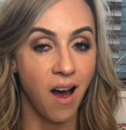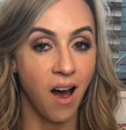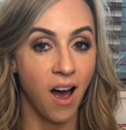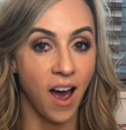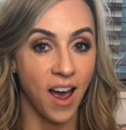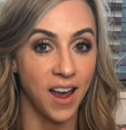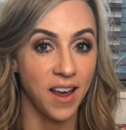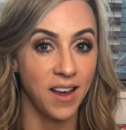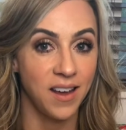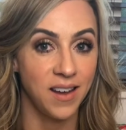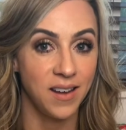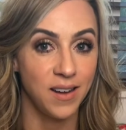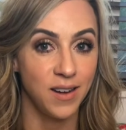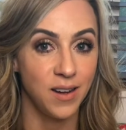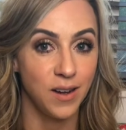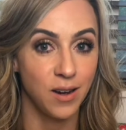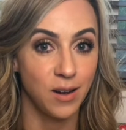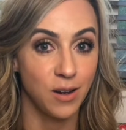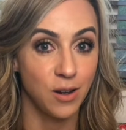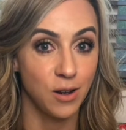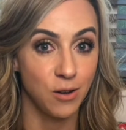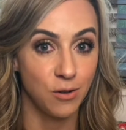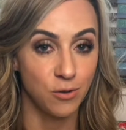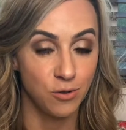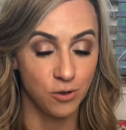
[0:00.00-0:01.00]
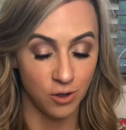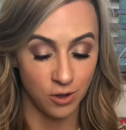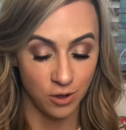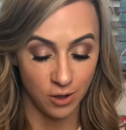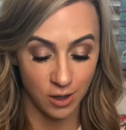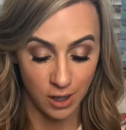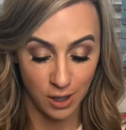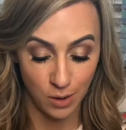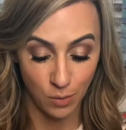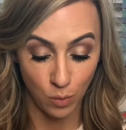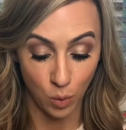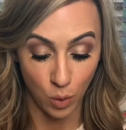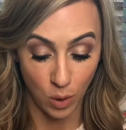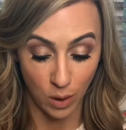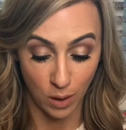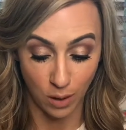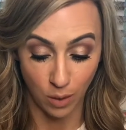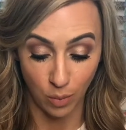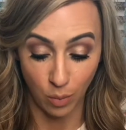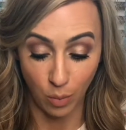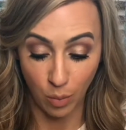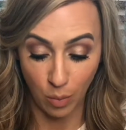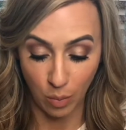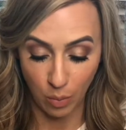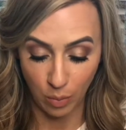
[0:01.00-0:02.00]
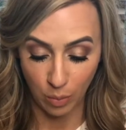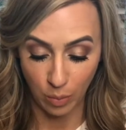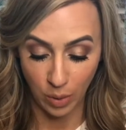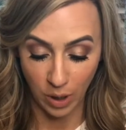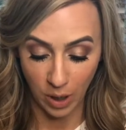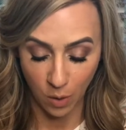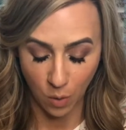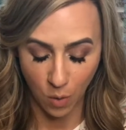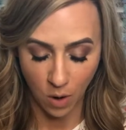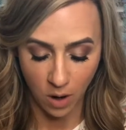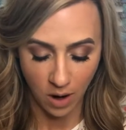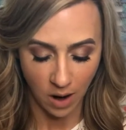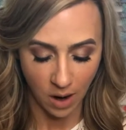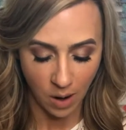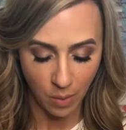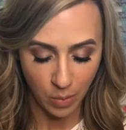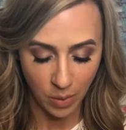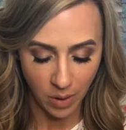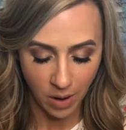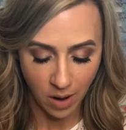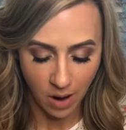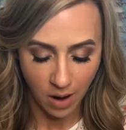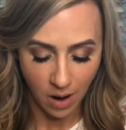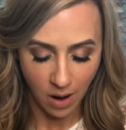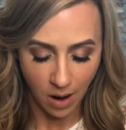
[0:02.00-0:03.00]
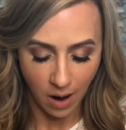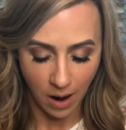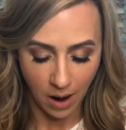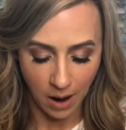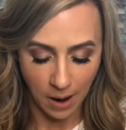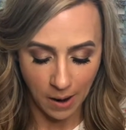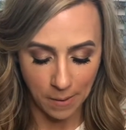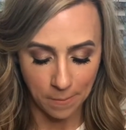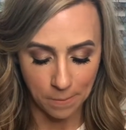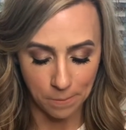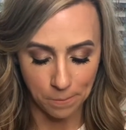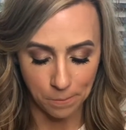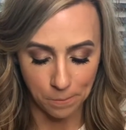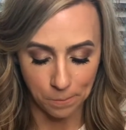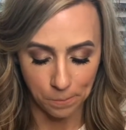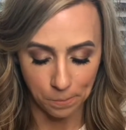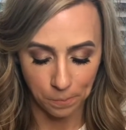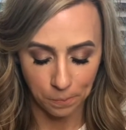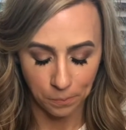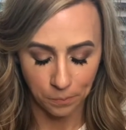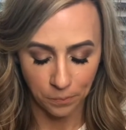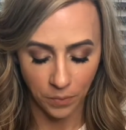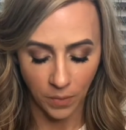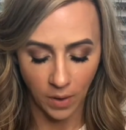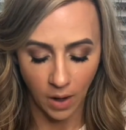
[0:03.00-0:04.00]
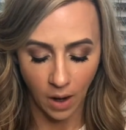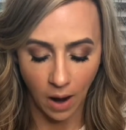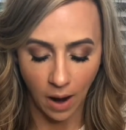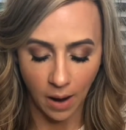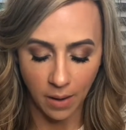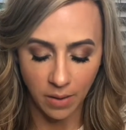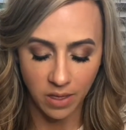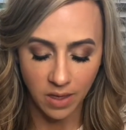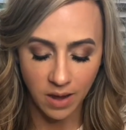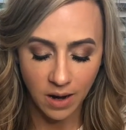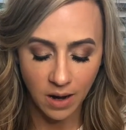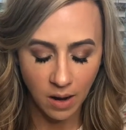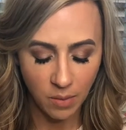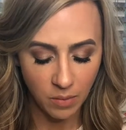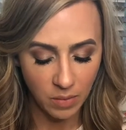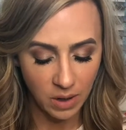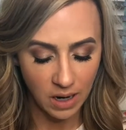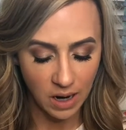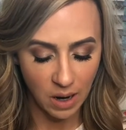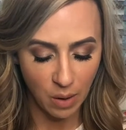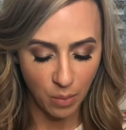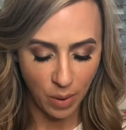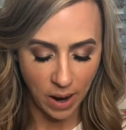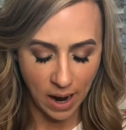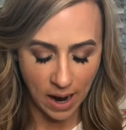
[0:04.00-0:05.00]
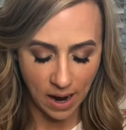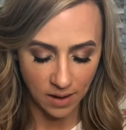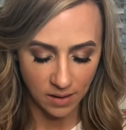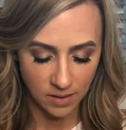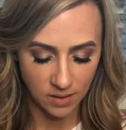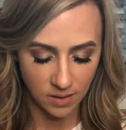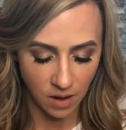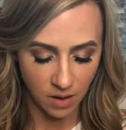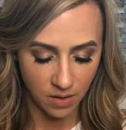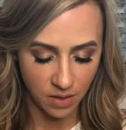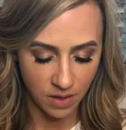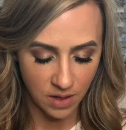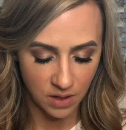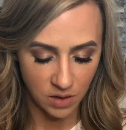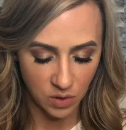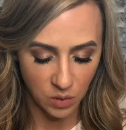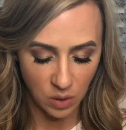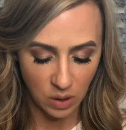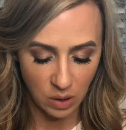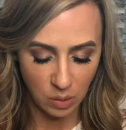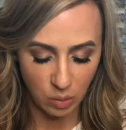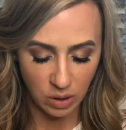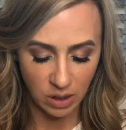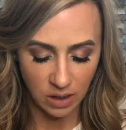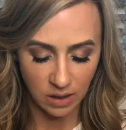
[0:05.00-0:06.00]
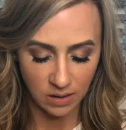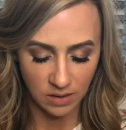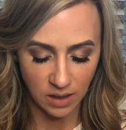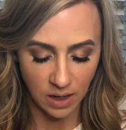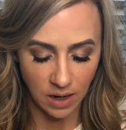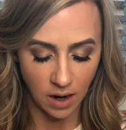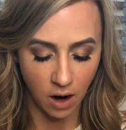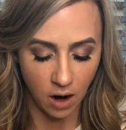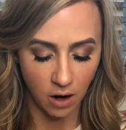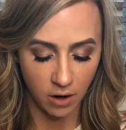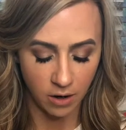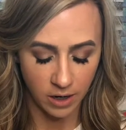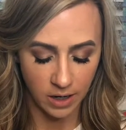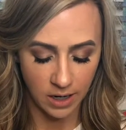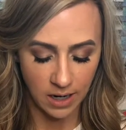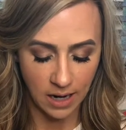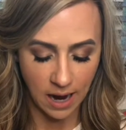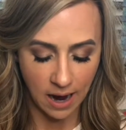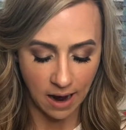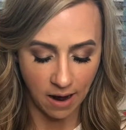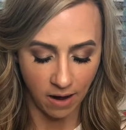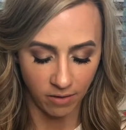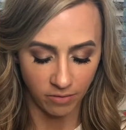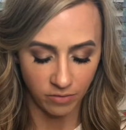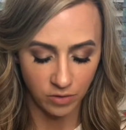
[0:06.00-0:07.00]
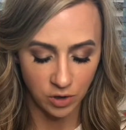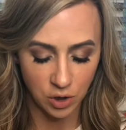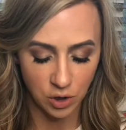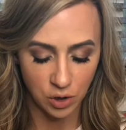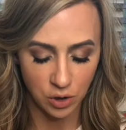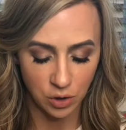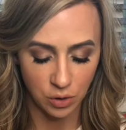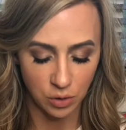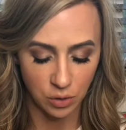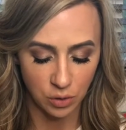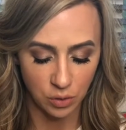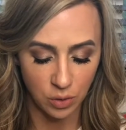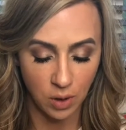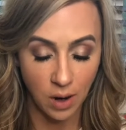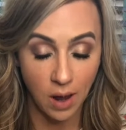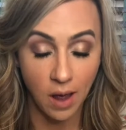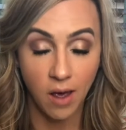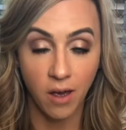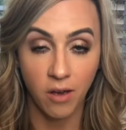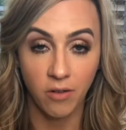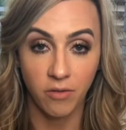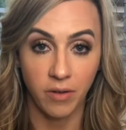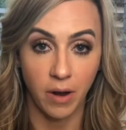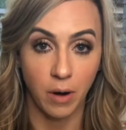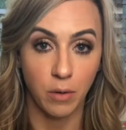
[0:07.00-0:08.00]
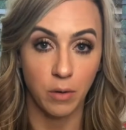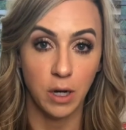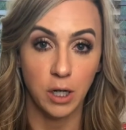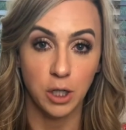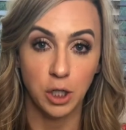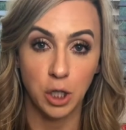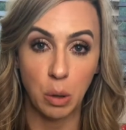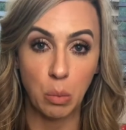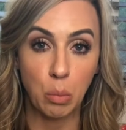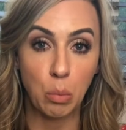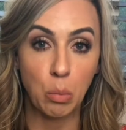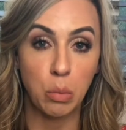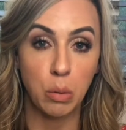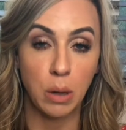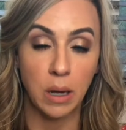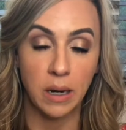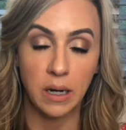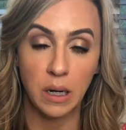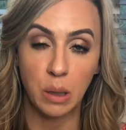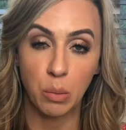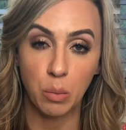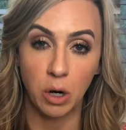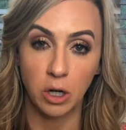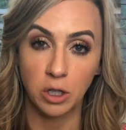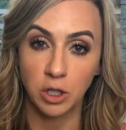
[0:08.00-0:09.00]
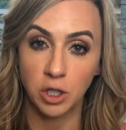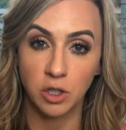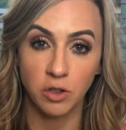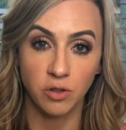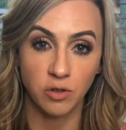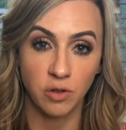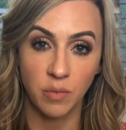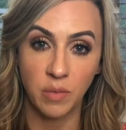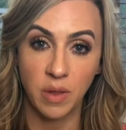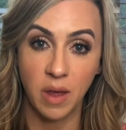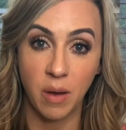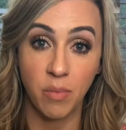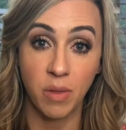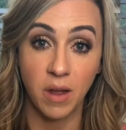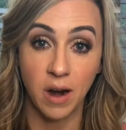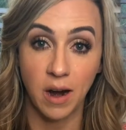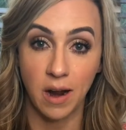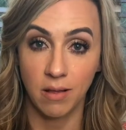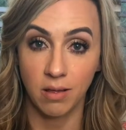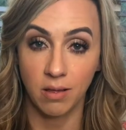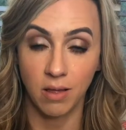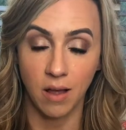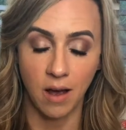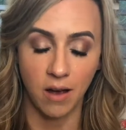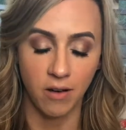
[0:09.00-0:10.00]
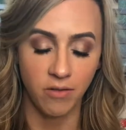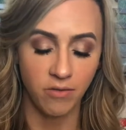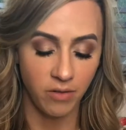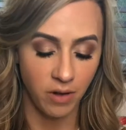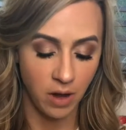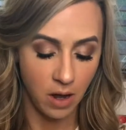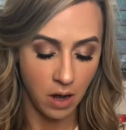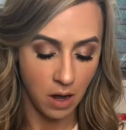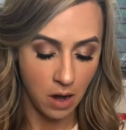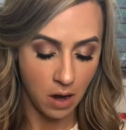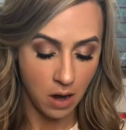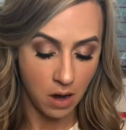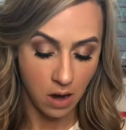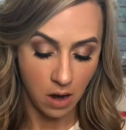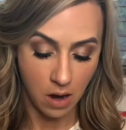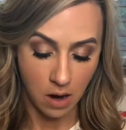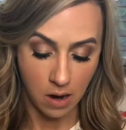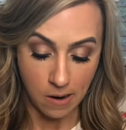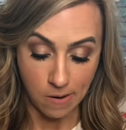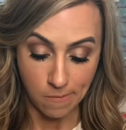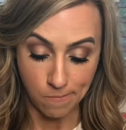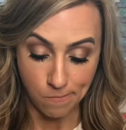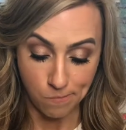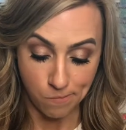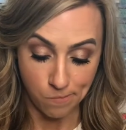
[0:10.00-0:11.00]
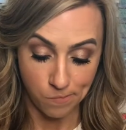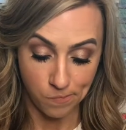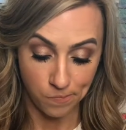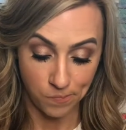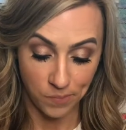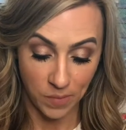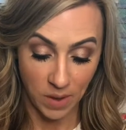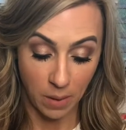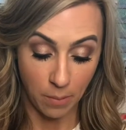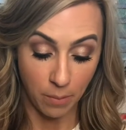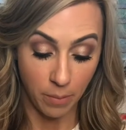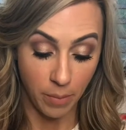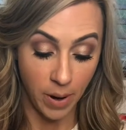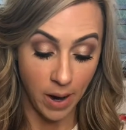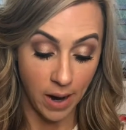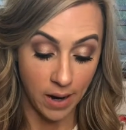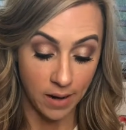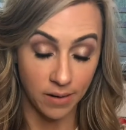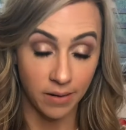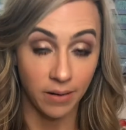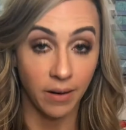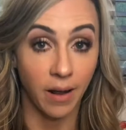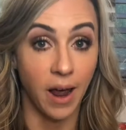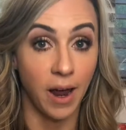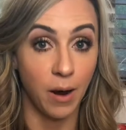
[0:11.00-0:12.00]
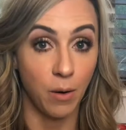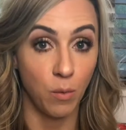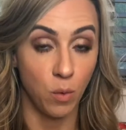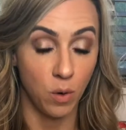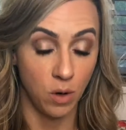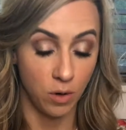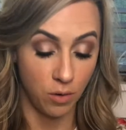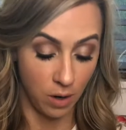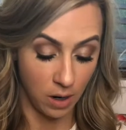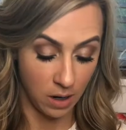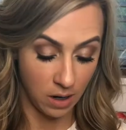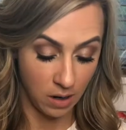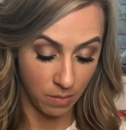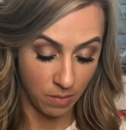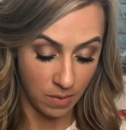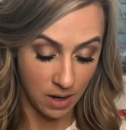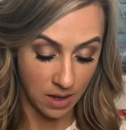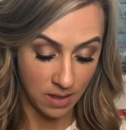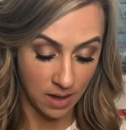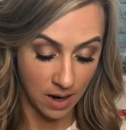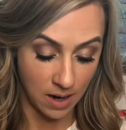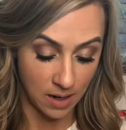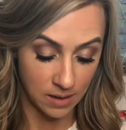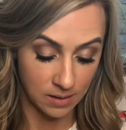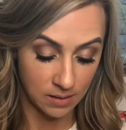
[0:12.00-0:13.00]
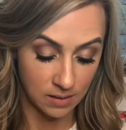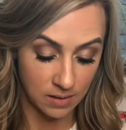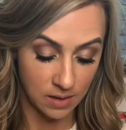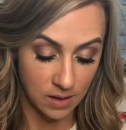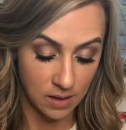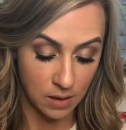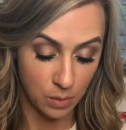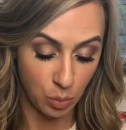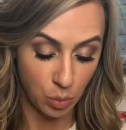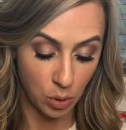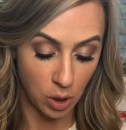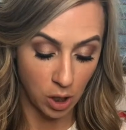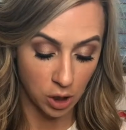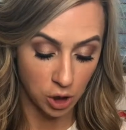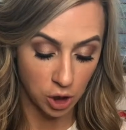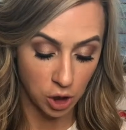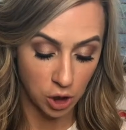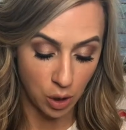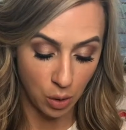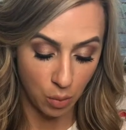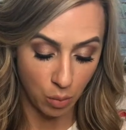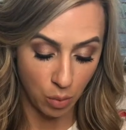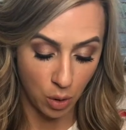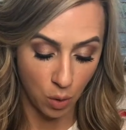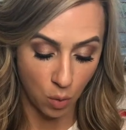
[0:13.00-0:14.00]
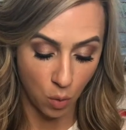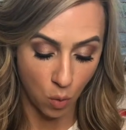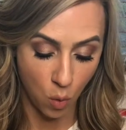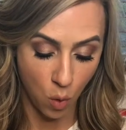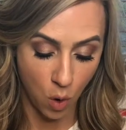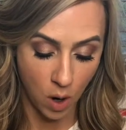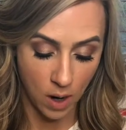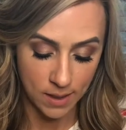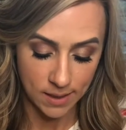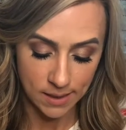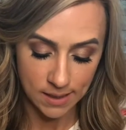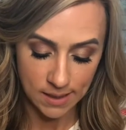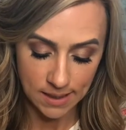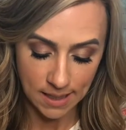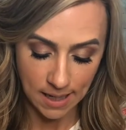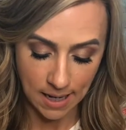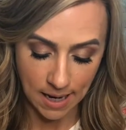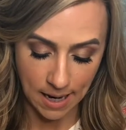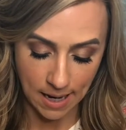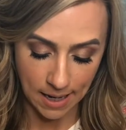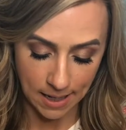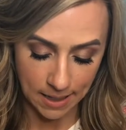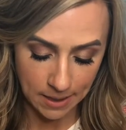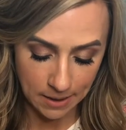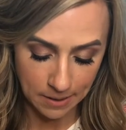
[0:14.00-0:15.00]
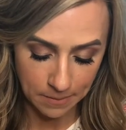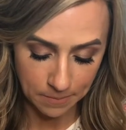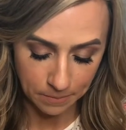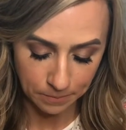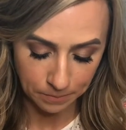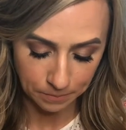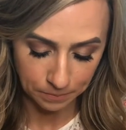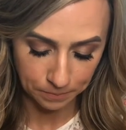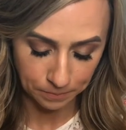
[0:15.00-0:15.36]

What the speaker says: I usually will pick one up. I think I'm gonna pass on this one because I already have 2 foundation blending brushes from them that I love, but I would recommend that. It's the brush number 110.